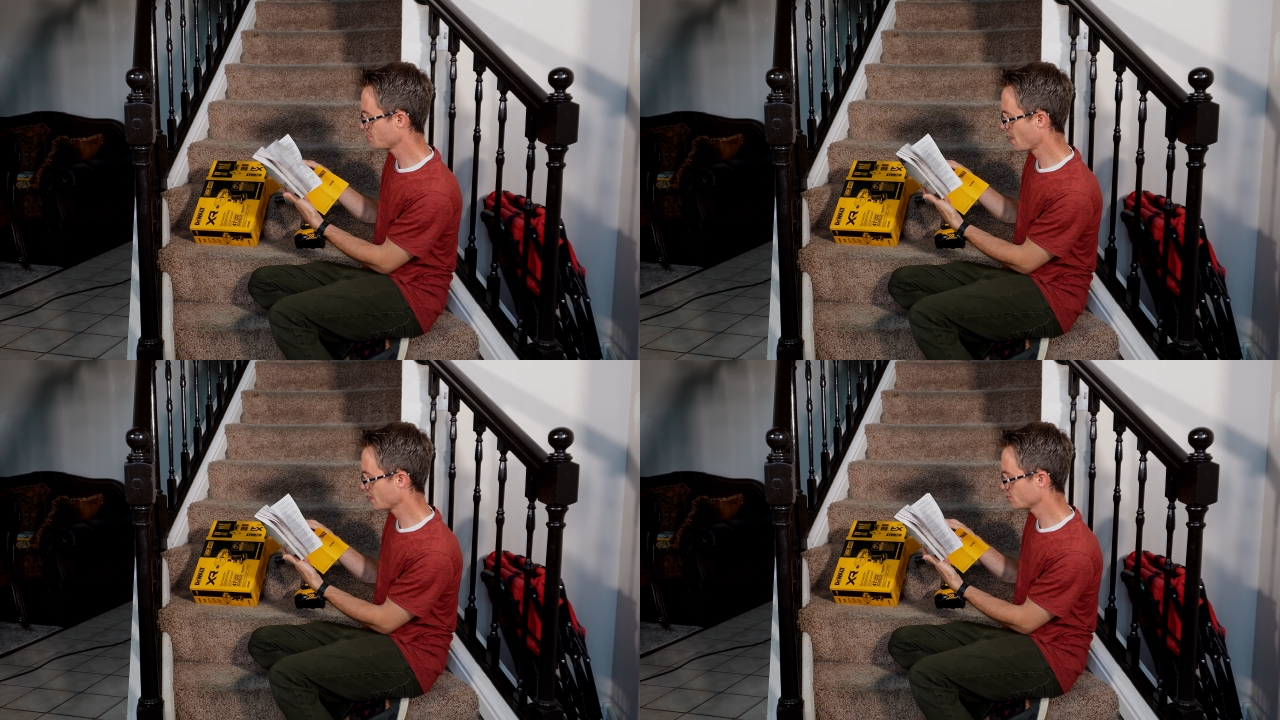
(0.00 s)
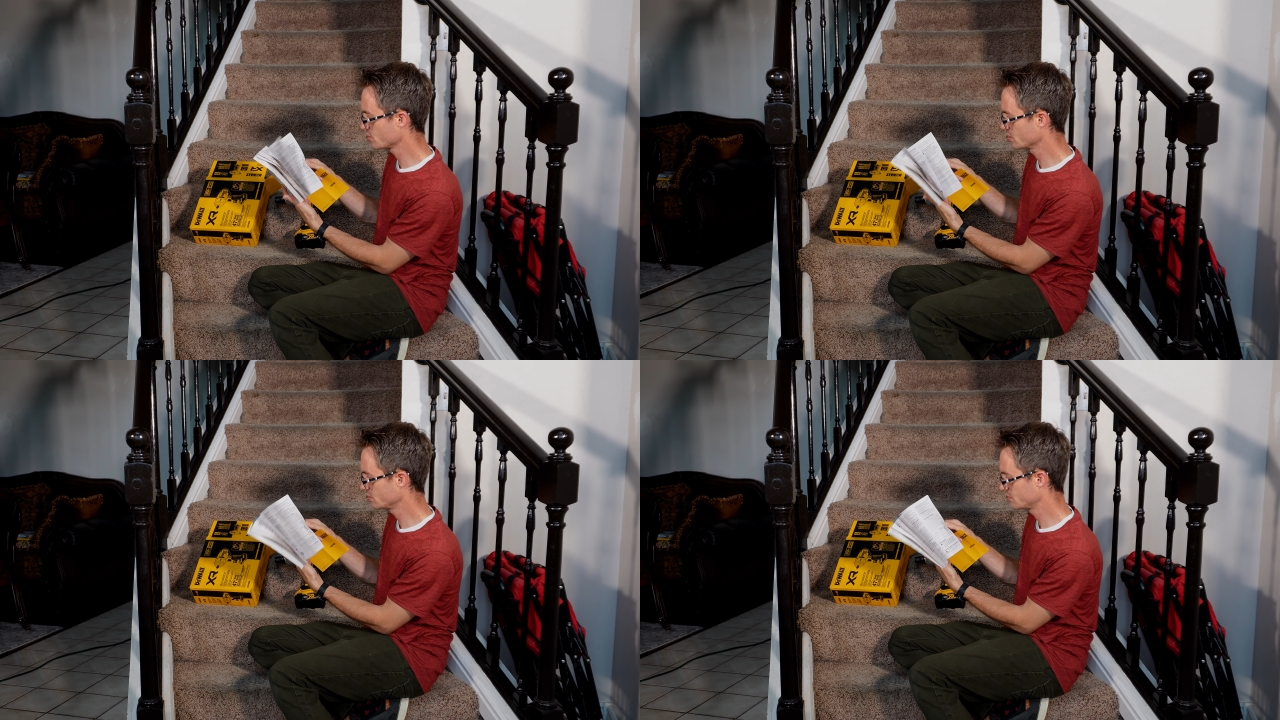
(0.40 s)

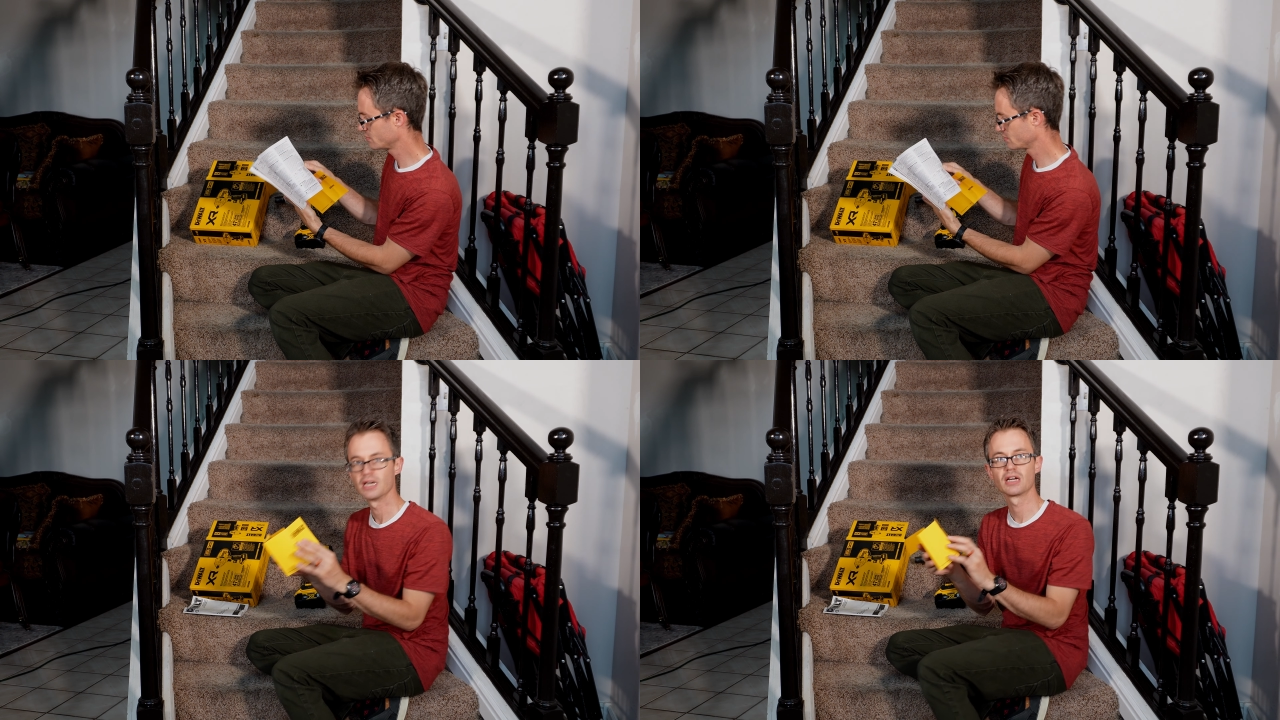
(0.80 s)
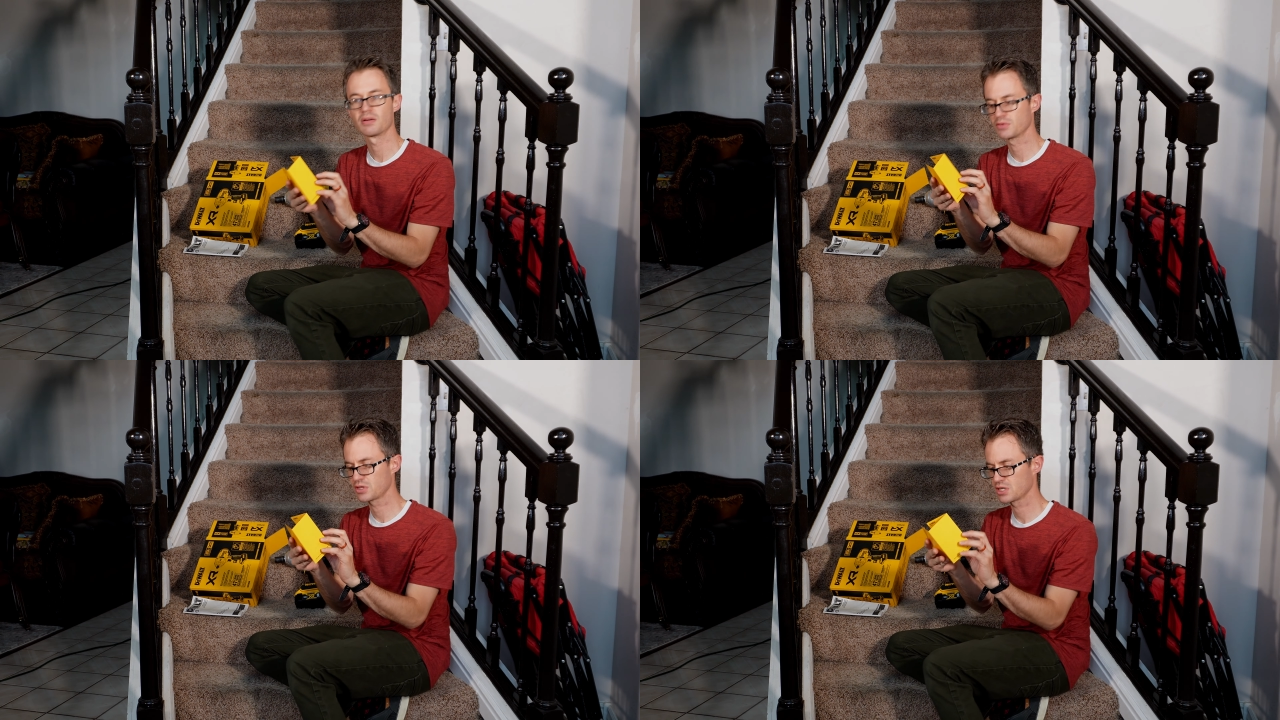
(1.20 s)
manual. It
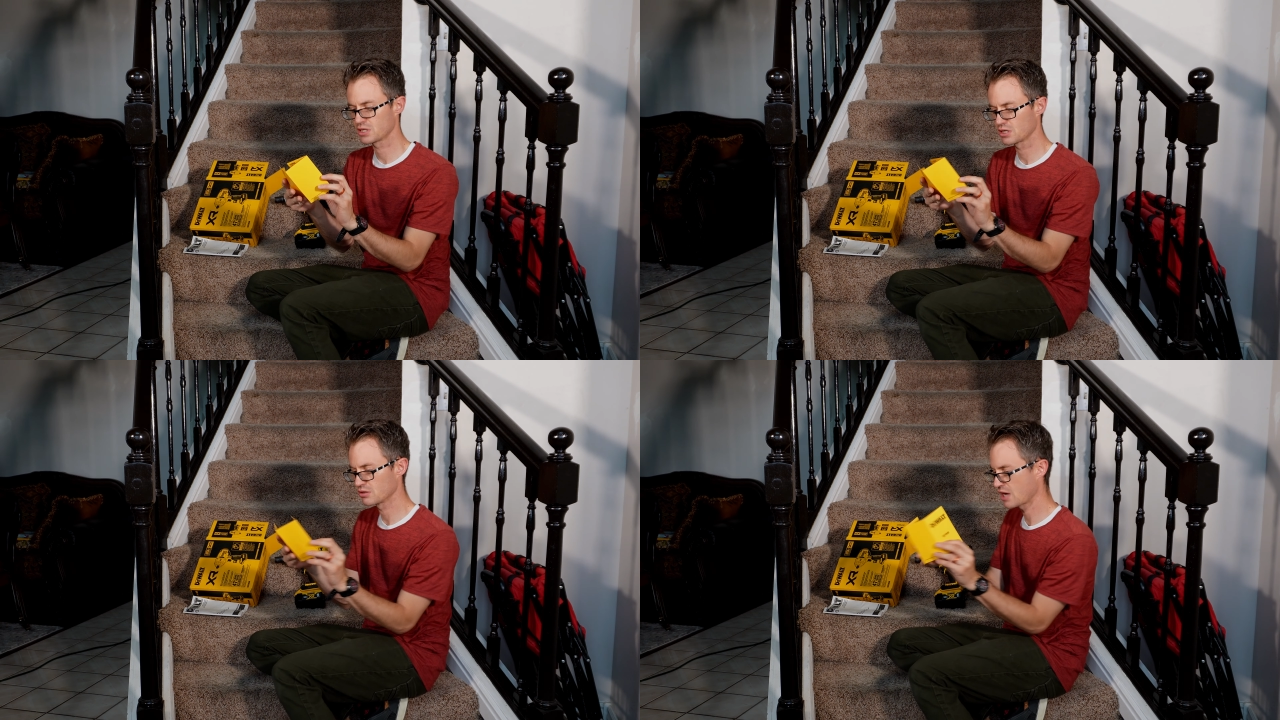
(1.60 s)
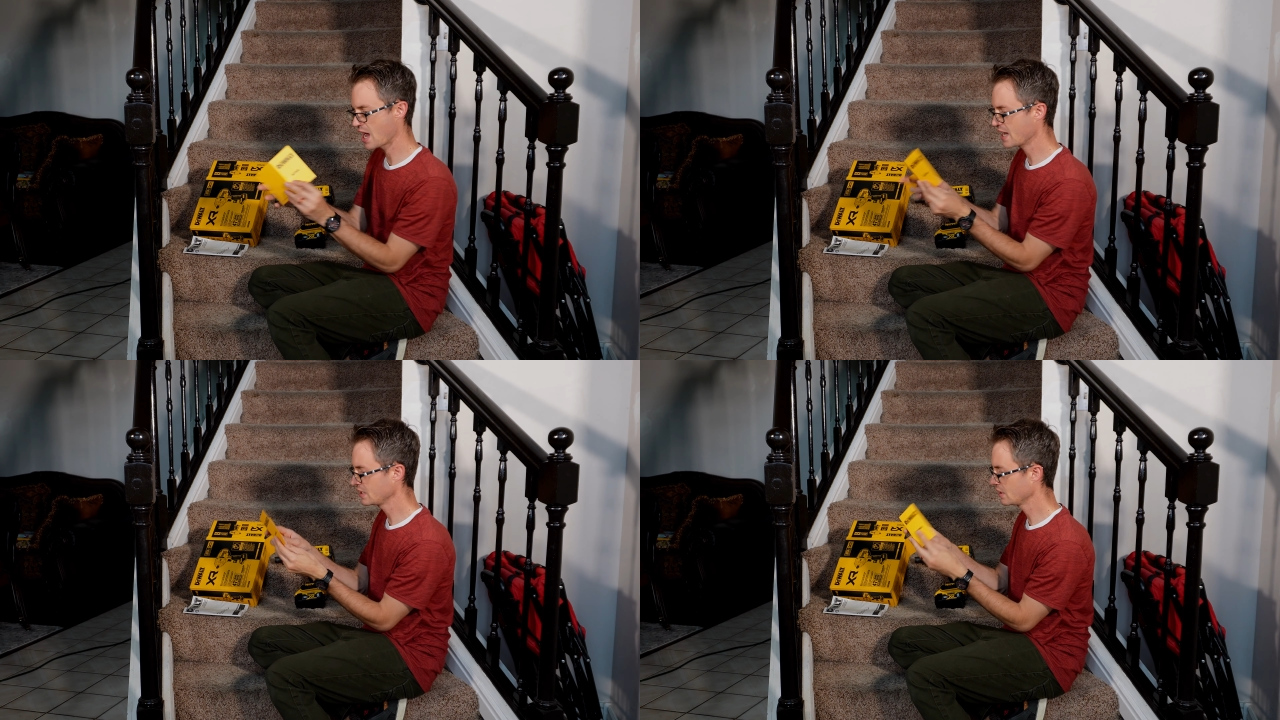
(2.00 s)
comes with this little
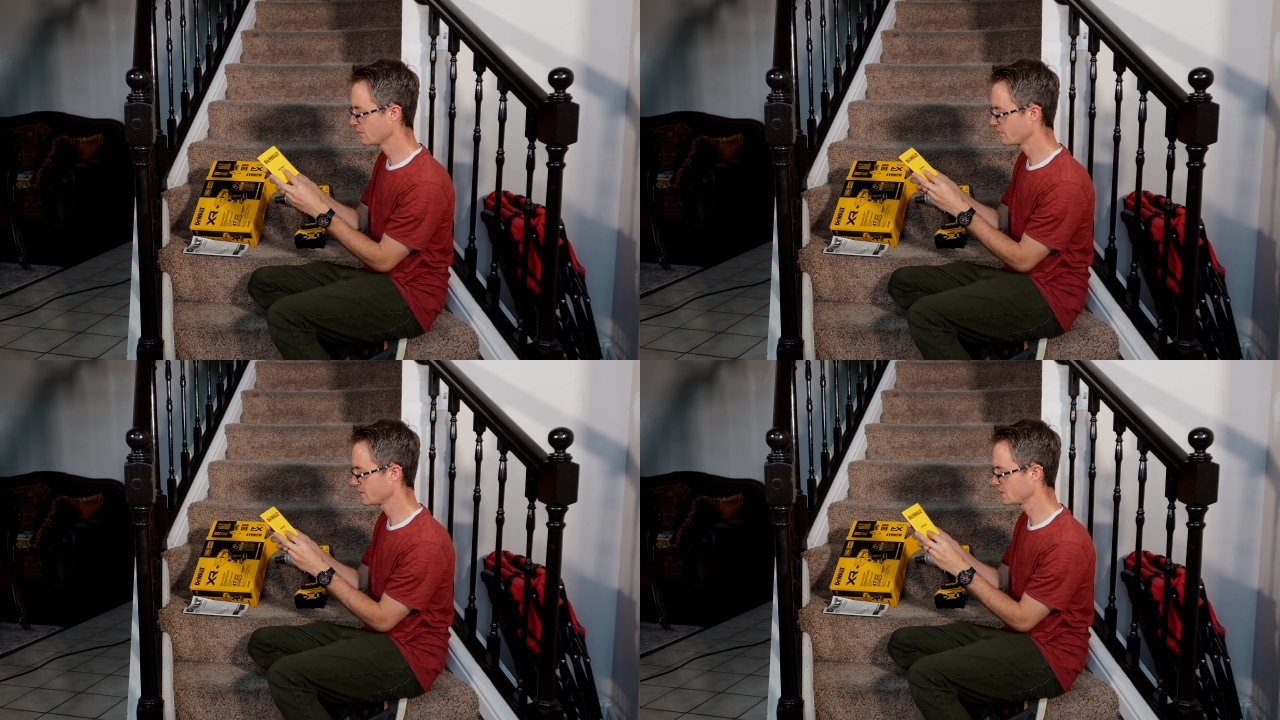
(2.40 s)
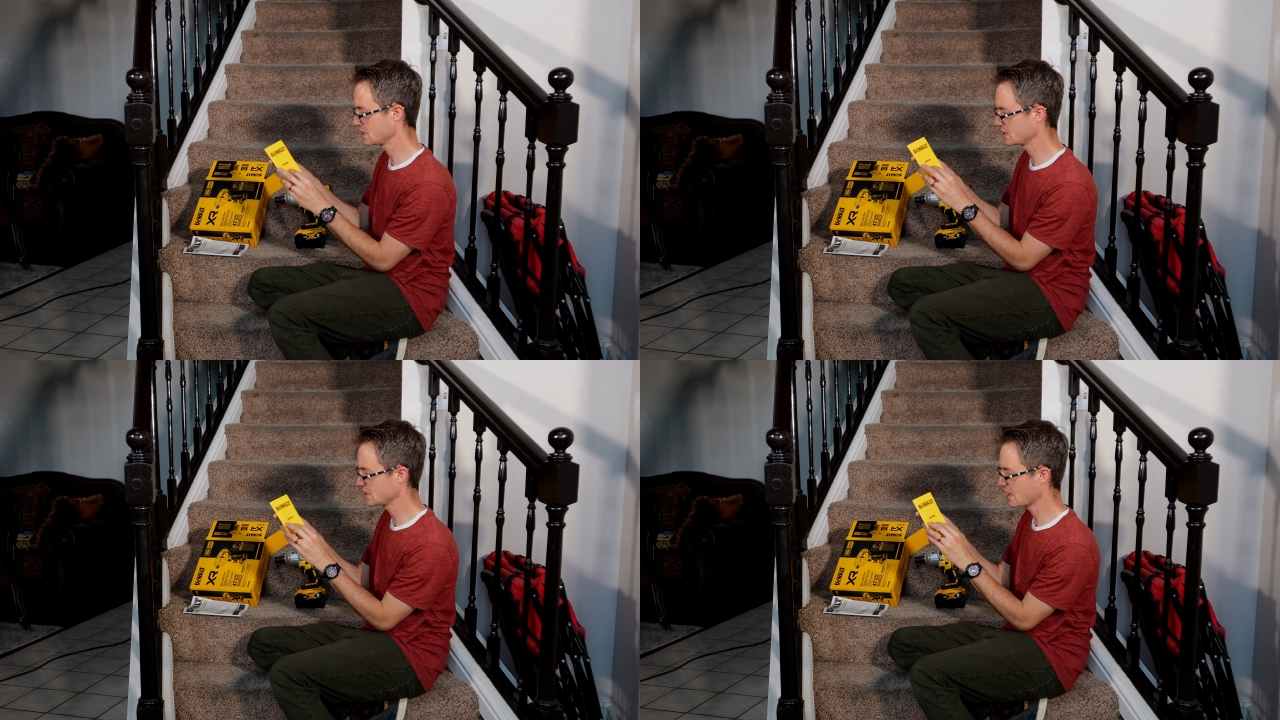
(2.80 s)
guide for the
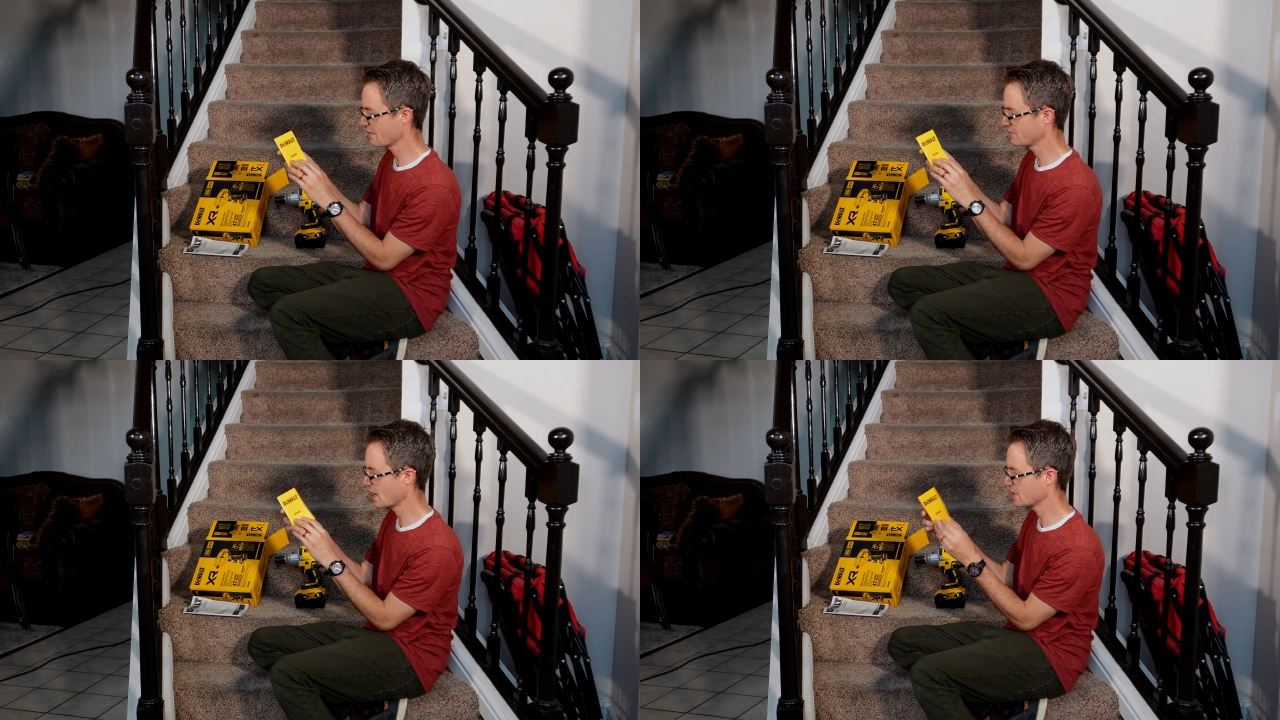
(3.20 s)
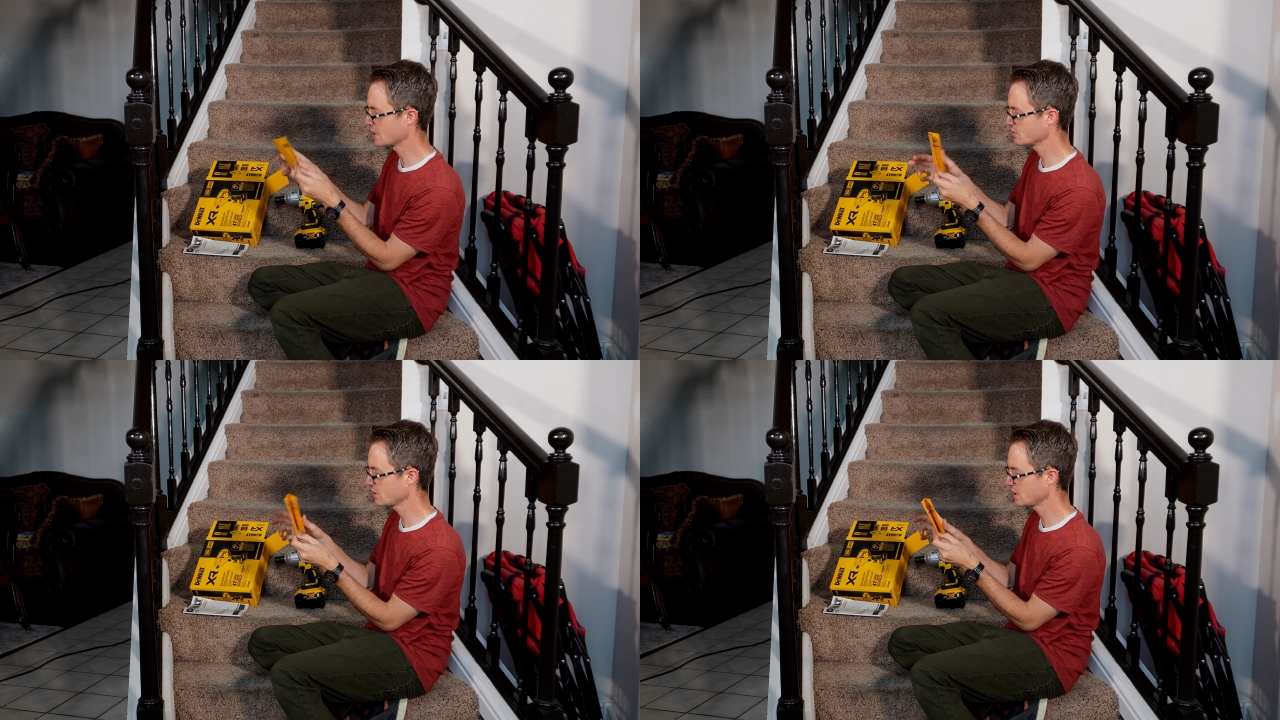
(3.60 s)

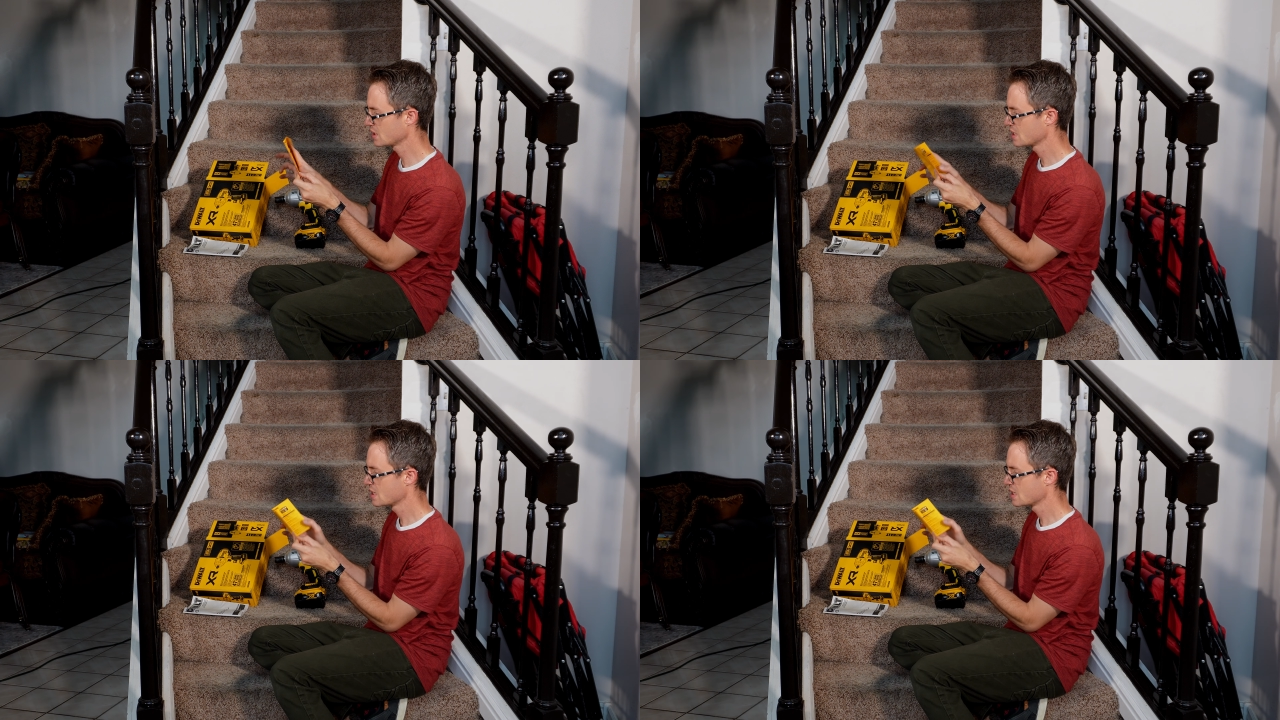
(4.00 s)
DCF900